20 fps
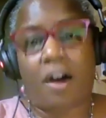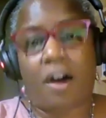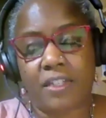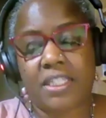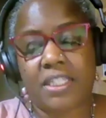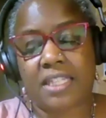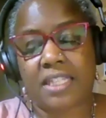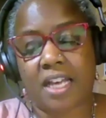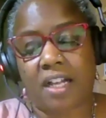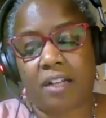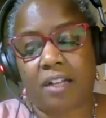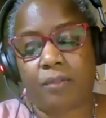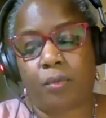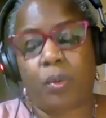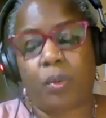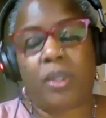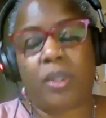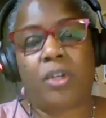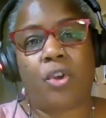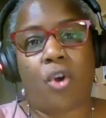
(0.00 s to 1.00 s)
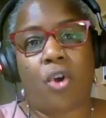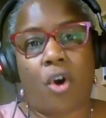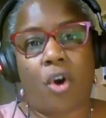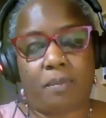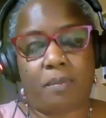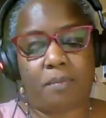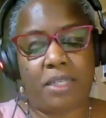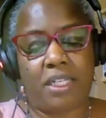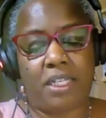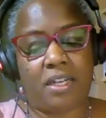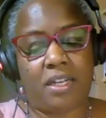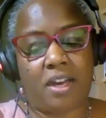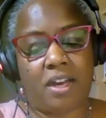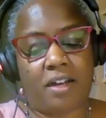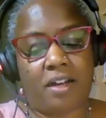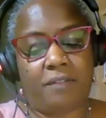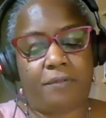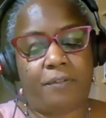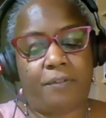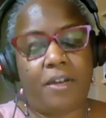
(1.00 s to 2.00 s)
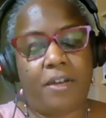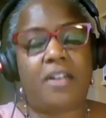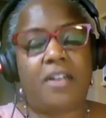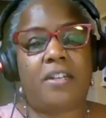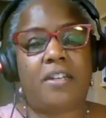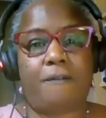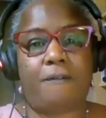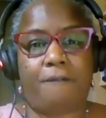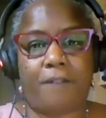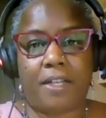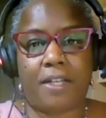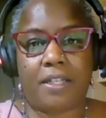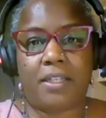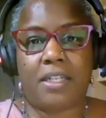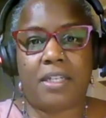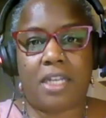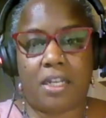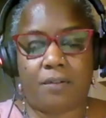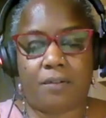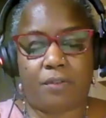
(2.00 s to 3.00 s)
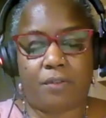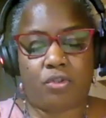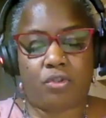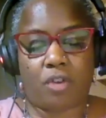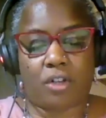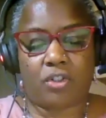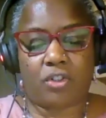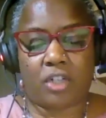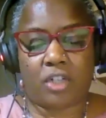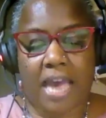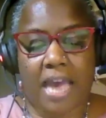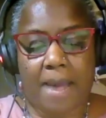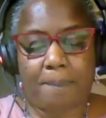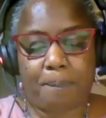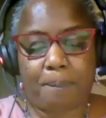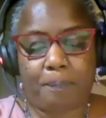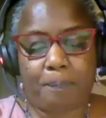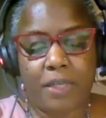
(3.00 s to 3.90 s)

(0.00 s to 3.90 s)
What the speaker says: itself will not be enough to fill the infrastructure gap.